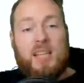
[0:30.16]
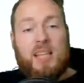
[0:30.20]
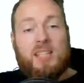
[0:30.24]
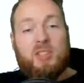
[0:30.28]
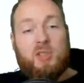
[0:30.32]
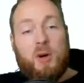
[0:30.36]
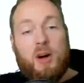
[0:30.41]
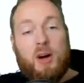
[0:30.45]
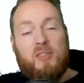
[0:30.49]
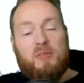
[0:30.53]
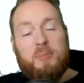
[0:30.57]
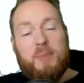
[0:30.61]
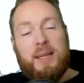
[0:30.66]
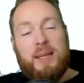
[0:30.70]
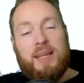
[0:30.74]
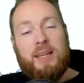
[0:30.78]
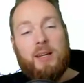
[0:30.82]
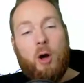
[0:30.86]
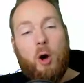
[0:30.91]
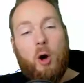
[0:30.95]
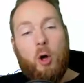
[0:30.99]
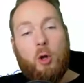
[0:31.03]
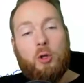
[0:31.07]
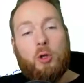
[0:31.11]
So I've been
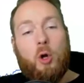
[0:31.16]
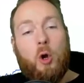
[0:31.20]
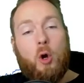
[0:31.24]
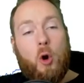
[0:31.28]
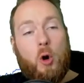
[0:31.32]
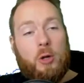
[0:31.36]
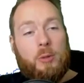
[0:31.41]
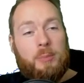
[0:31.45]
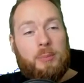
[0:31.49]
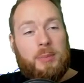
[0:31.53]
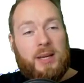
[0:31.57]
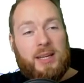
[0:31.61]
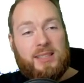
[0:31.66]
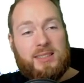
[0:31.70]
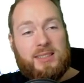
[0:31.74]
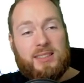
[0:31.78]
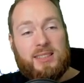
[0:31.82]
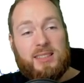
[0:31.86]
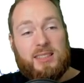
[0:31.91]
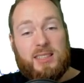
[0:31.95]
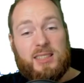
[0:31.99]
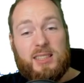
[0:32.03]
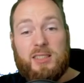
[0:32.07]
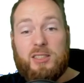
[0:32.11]
on
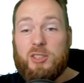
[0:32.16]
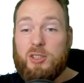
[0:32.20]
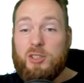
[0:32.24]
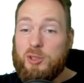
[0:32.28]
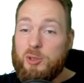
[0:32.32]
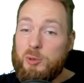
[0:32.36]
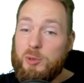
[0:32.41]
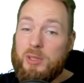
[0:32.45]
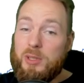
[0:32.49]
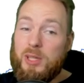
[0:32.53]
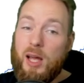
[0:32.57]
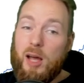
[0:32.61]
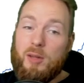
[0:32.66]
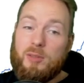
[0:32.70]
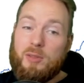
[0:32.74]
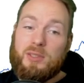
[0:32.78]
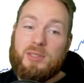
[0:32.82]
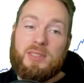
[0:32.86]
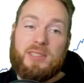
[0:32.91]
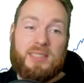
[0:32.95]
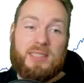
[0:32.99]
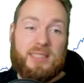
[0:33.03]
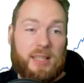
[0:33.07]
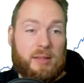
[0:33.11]
Coinbase since
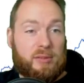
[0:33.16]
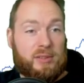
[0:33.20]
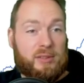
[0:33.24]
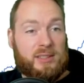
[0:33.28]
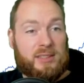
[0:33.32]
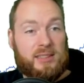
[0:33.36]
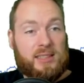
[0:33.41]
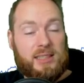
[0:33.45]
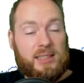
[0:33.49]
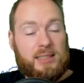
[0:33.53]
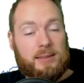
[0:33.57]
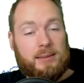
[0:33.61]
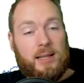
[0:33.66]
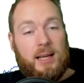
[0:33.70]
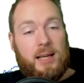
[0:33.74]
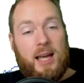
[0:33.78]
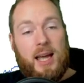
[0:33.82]
2017.